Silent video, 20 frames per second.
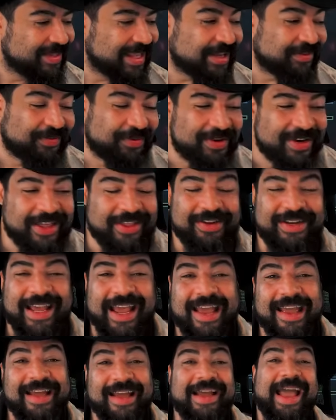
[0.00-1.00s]
that's for another
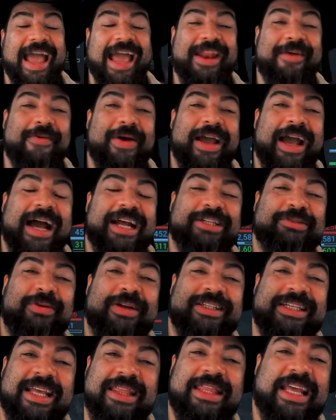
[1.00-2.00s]
day. Anyway, I just
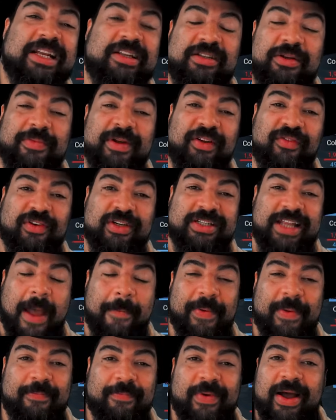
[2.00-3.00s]
want to say thanks so much for
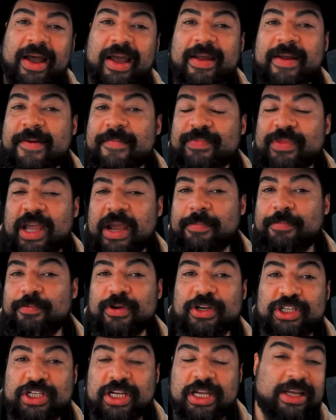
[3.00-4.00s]
stopping by. I
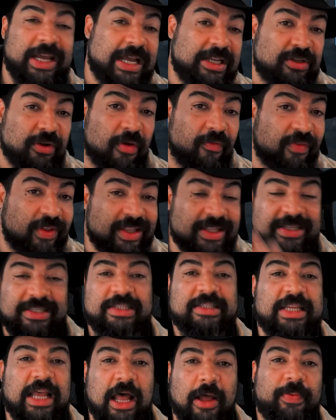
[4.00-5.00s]
appreciate you guys. Hopefully,
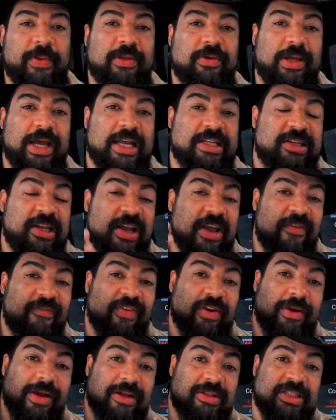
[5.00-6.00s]
this is helping you guys
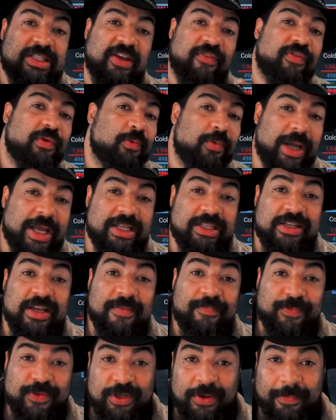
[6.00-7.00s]
figure out different ways
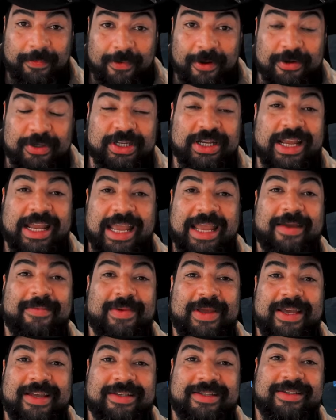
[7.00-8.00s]
to approach
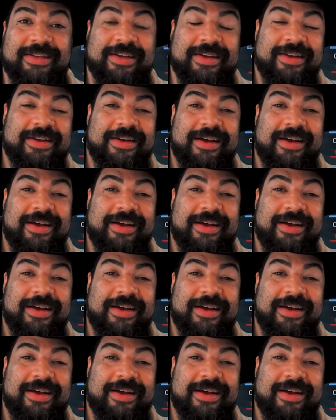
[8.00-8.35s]
Amius,